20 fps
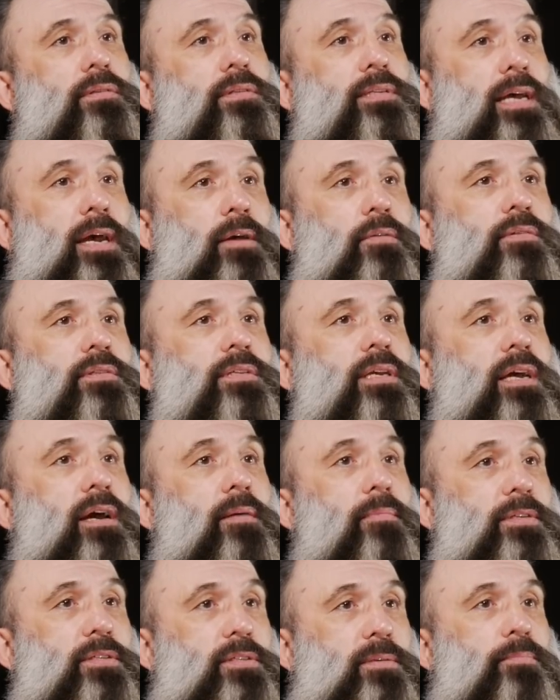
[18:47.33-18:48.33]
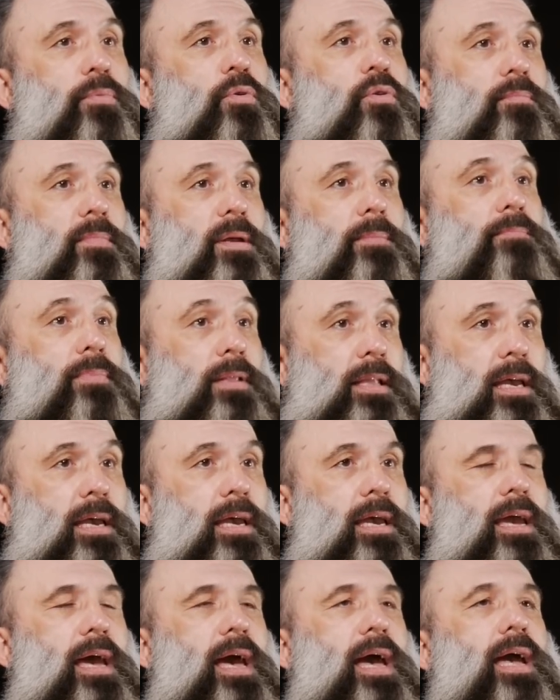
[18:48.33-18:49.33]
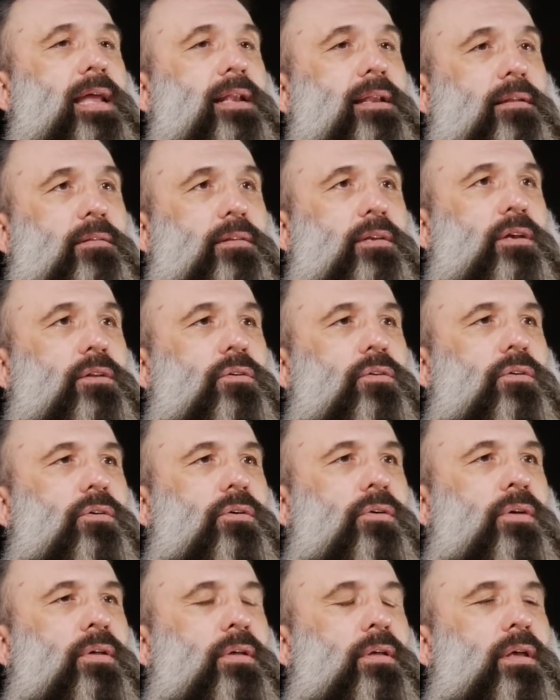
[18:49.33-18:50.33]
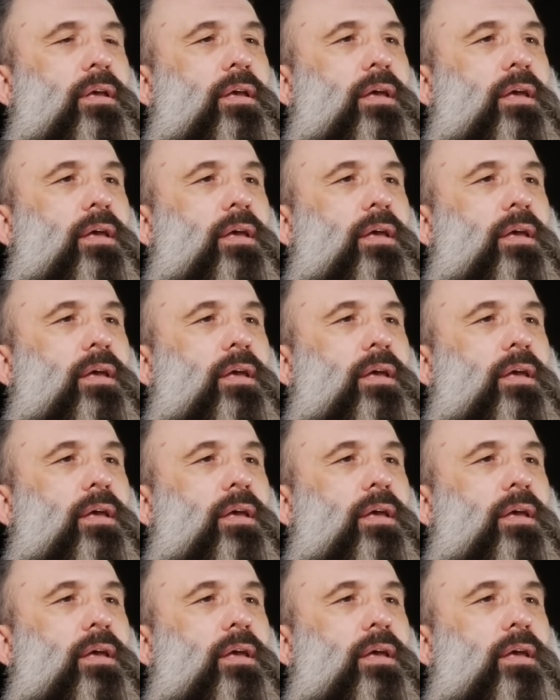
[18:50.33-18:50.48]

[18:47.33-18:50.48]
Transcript: town to come and support me play. And you know,